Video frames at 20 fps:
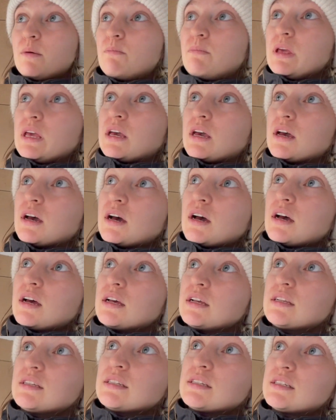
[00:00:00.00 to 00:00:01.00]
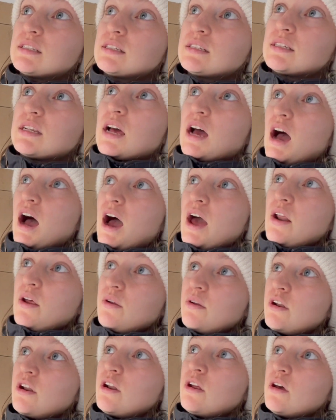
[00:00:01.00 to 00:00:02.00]
because I
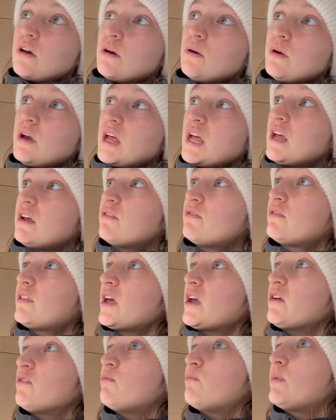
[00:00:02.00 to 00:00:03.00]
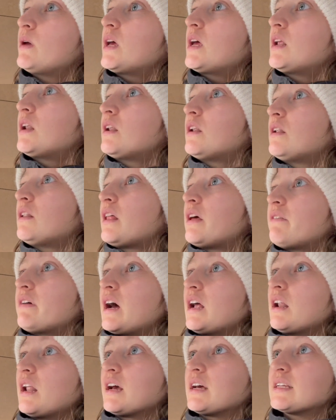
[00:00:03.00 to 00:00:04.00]
don't know if they've been they've
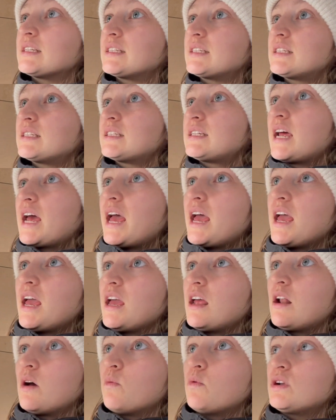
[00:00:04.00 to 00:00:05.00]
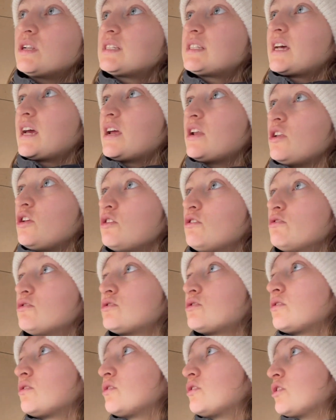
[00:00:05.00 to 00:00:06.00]
had like a stain a wood stain
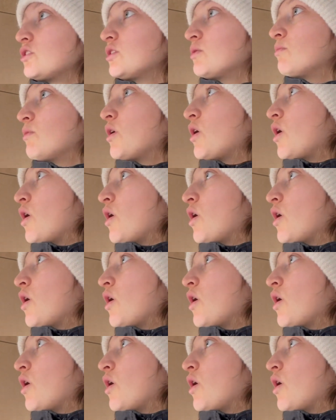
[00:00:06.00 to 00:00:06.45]
used on them